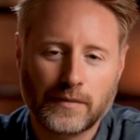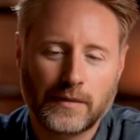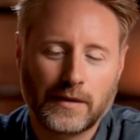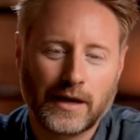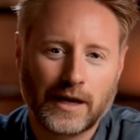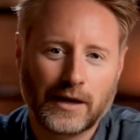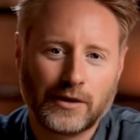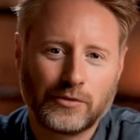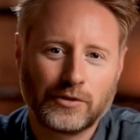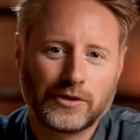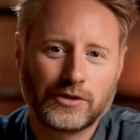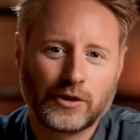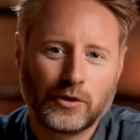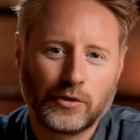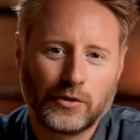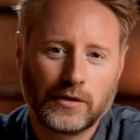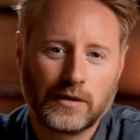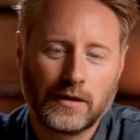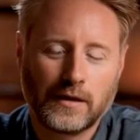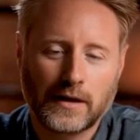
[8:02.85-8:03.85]
The end
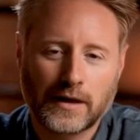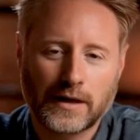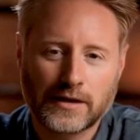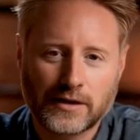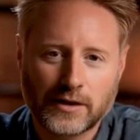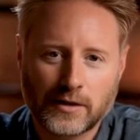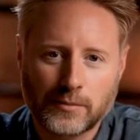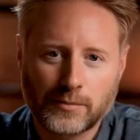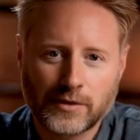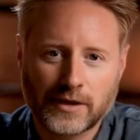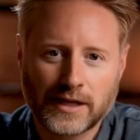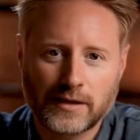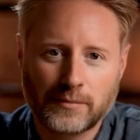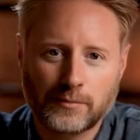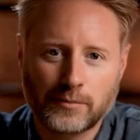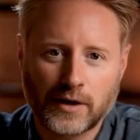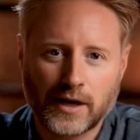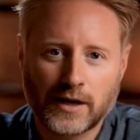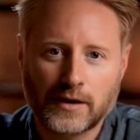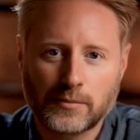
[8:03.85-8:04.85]
result is a
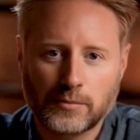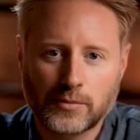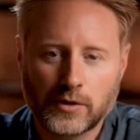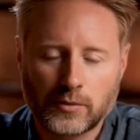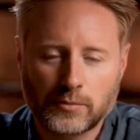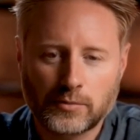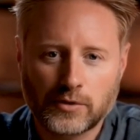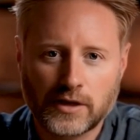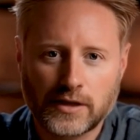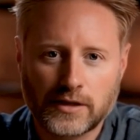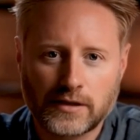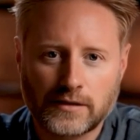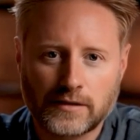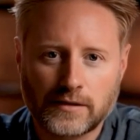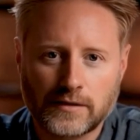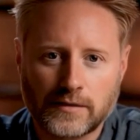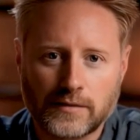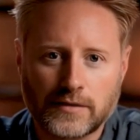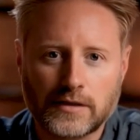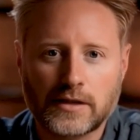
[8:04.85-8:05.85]
complete brand blueprint
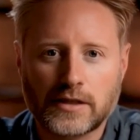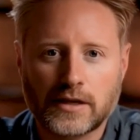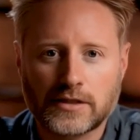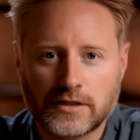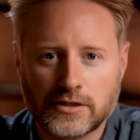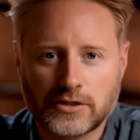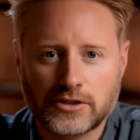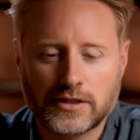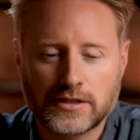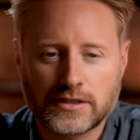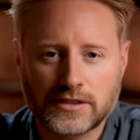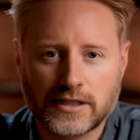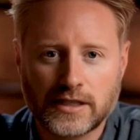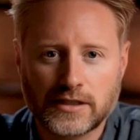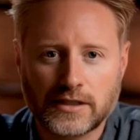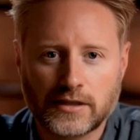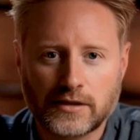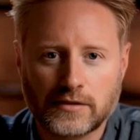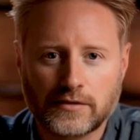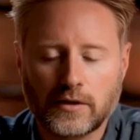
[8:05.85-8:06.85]
that doesn't just
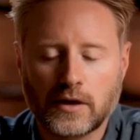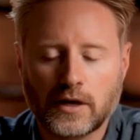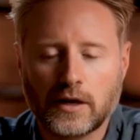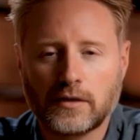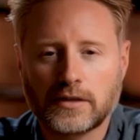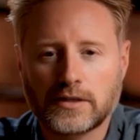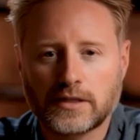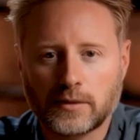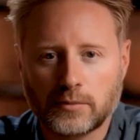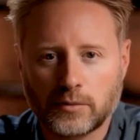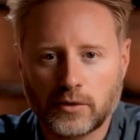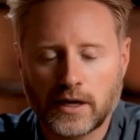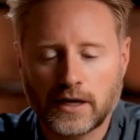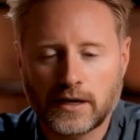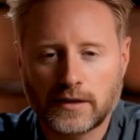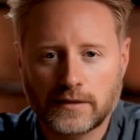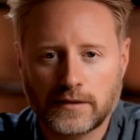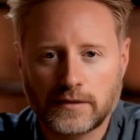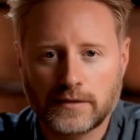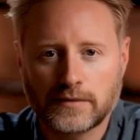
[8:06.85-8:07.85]
sit in a file
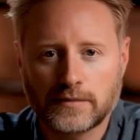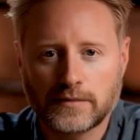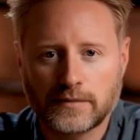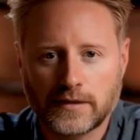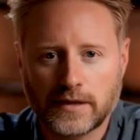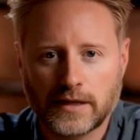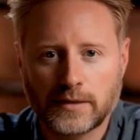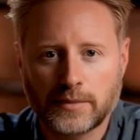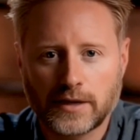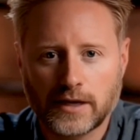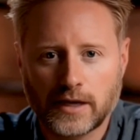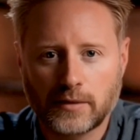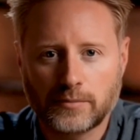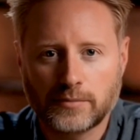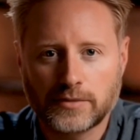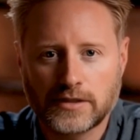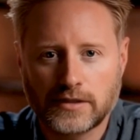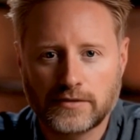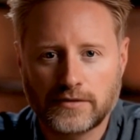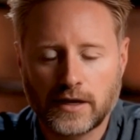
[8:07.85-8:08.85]
somewhere. It
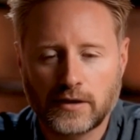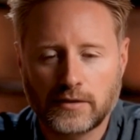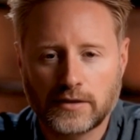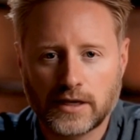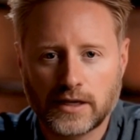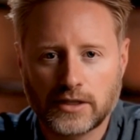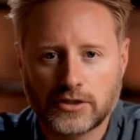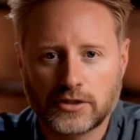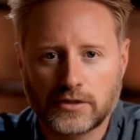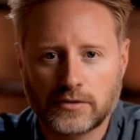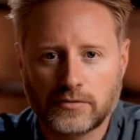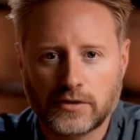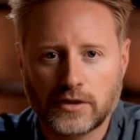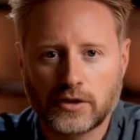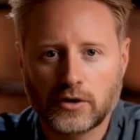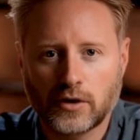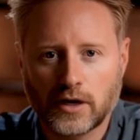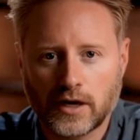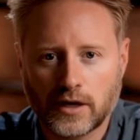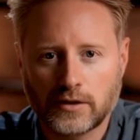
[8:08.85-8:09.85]
becomes the foundation for
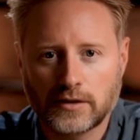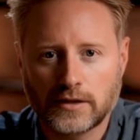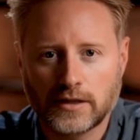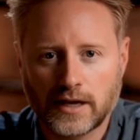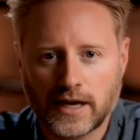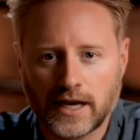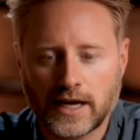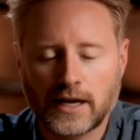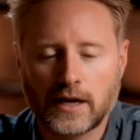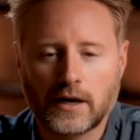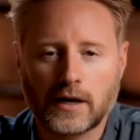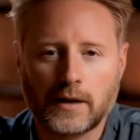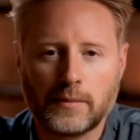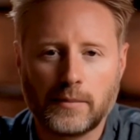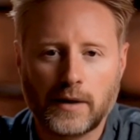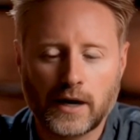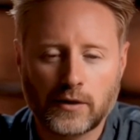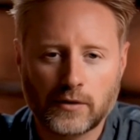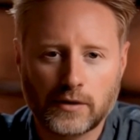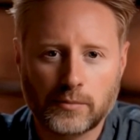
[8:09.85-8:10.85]
your own
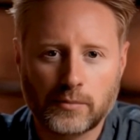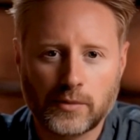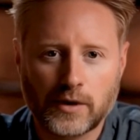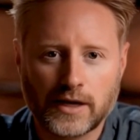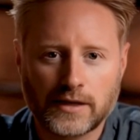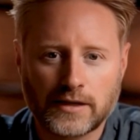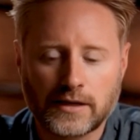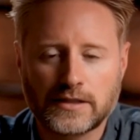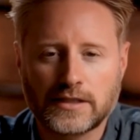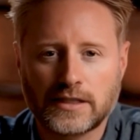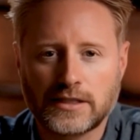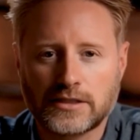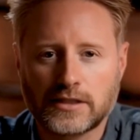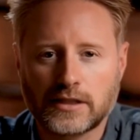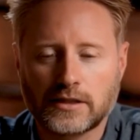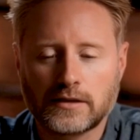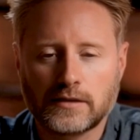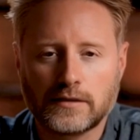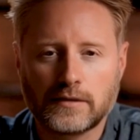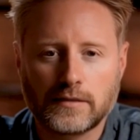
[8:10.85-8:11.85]
AI-powered brand
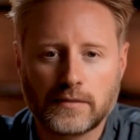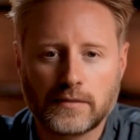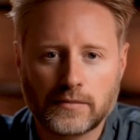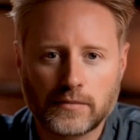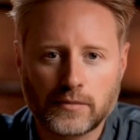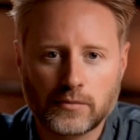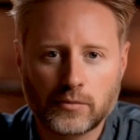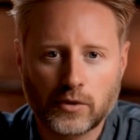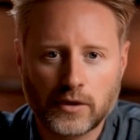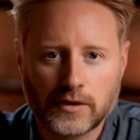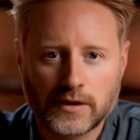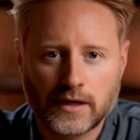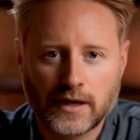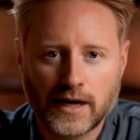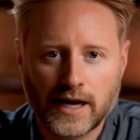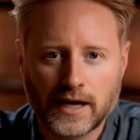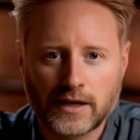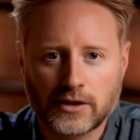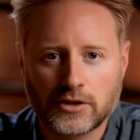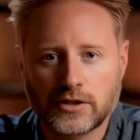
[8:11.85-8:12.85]
assistant, one that
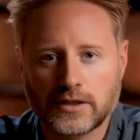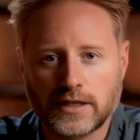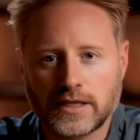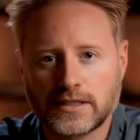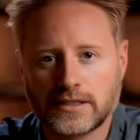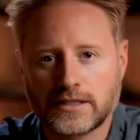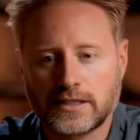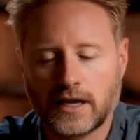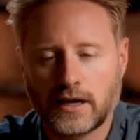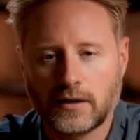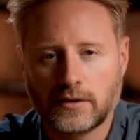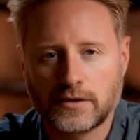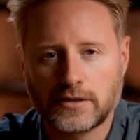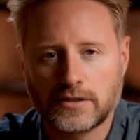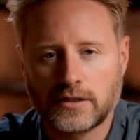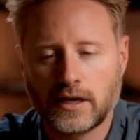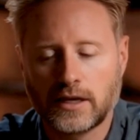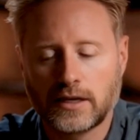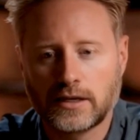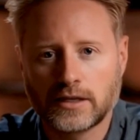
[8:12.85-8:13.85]
actually
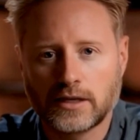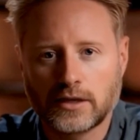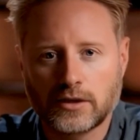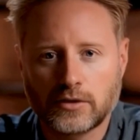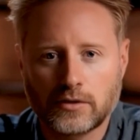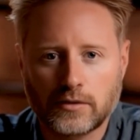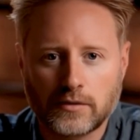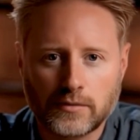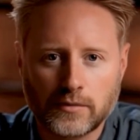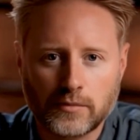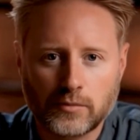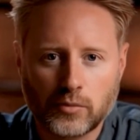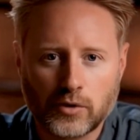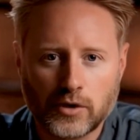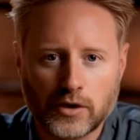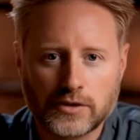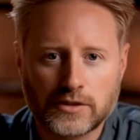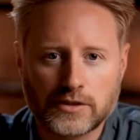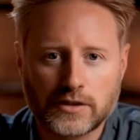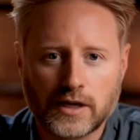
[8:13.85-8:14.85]
sounds like you,
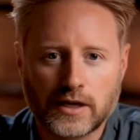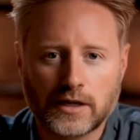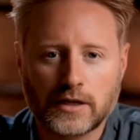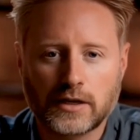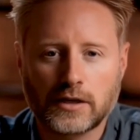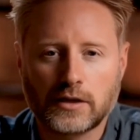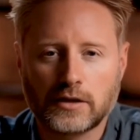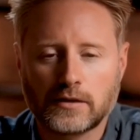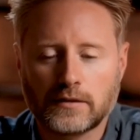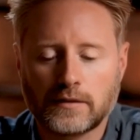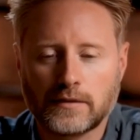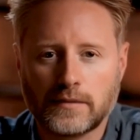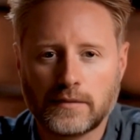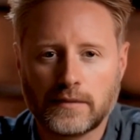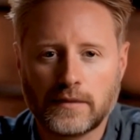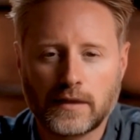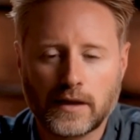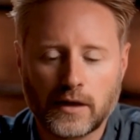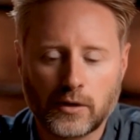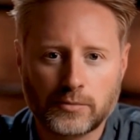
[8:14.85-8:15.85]
works like you,
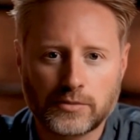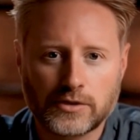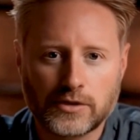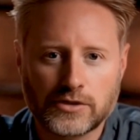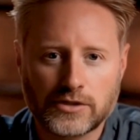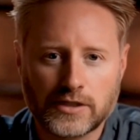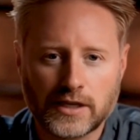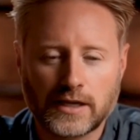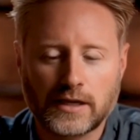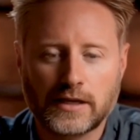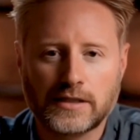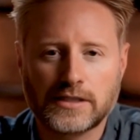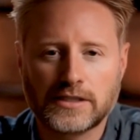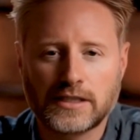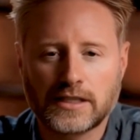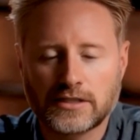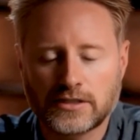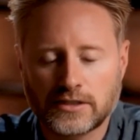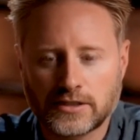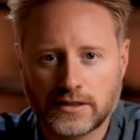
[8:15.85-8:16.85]
helps you stay
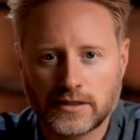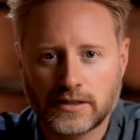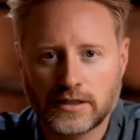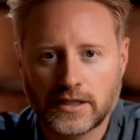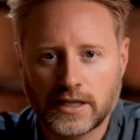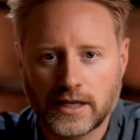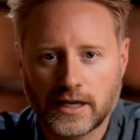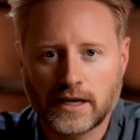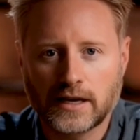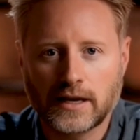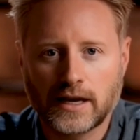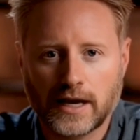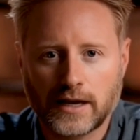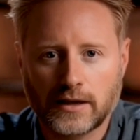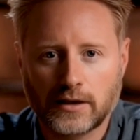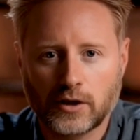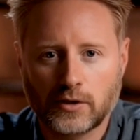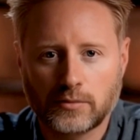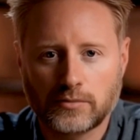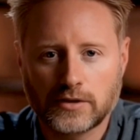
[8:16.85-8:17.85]
consistent, clear,
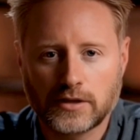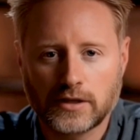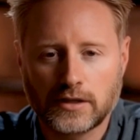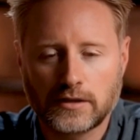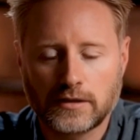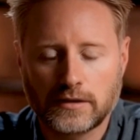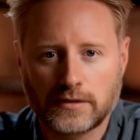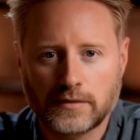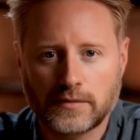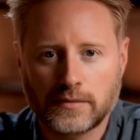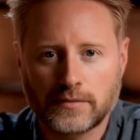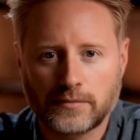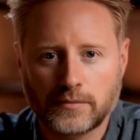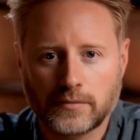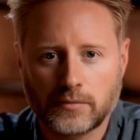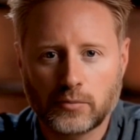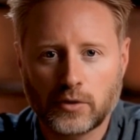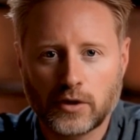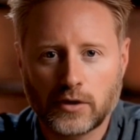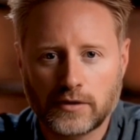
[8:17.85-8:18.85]
and confident,
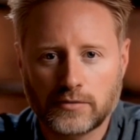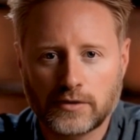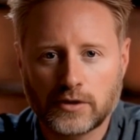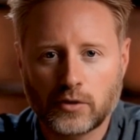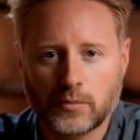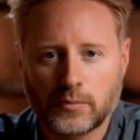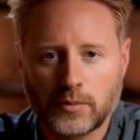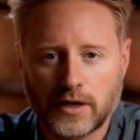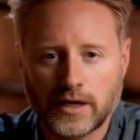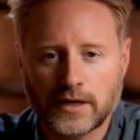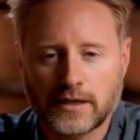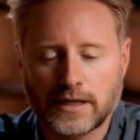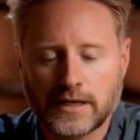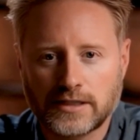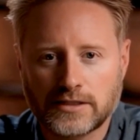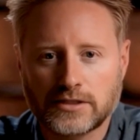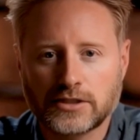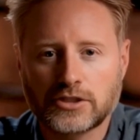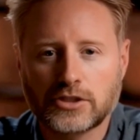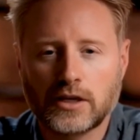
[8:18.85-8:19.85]
wherever your brand
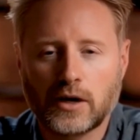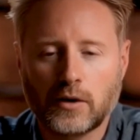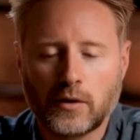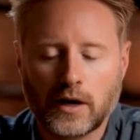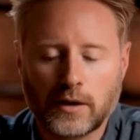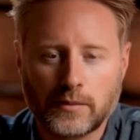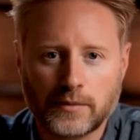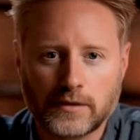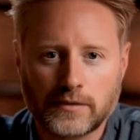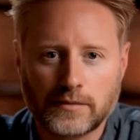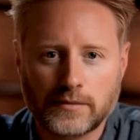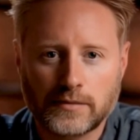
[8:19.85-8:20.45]
needs to show up.